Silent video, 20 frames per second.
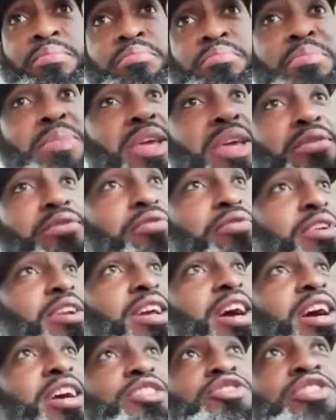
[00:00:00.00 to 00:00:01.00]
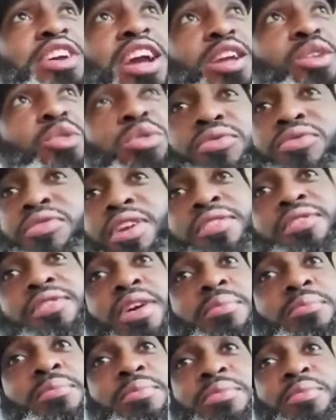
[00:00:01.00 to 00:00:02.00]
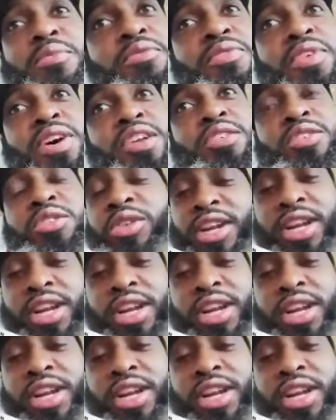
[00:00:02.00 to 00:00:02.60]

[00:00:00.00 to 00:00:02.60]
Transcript: big friend or try to look friend from Movado.